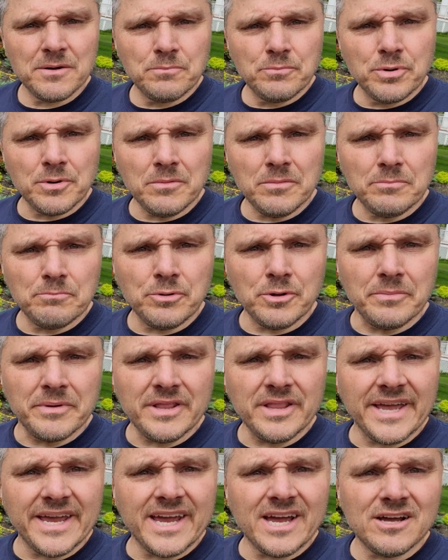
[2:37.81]
Pulled, pulled my
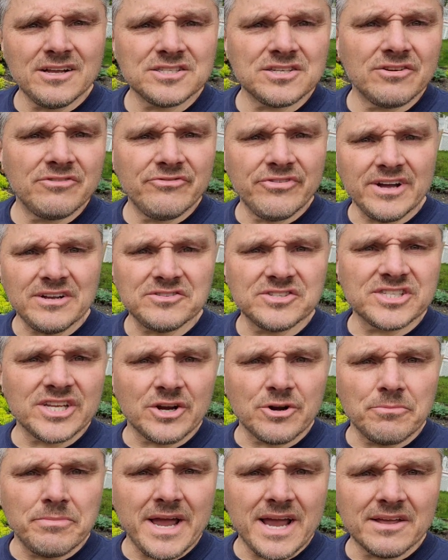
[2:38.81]
layouts, found
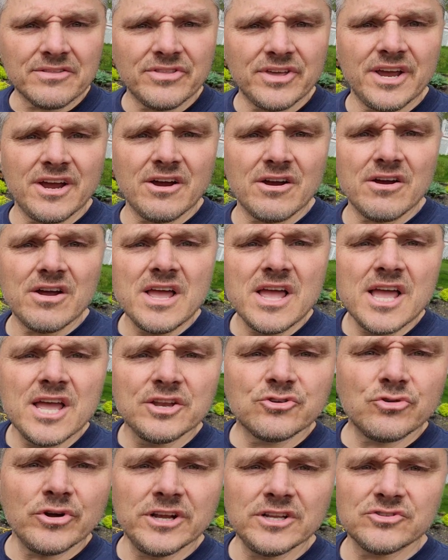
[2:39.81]
center back there,
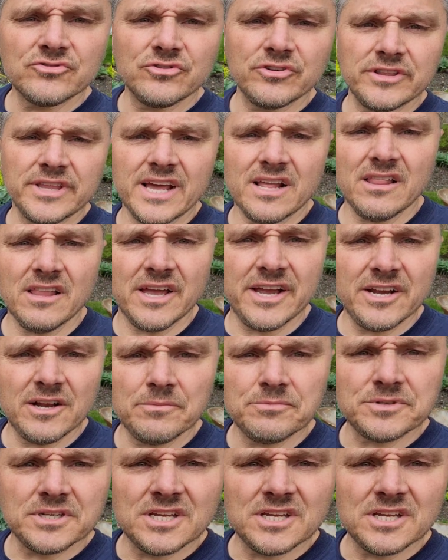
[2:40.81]
transferred that line up to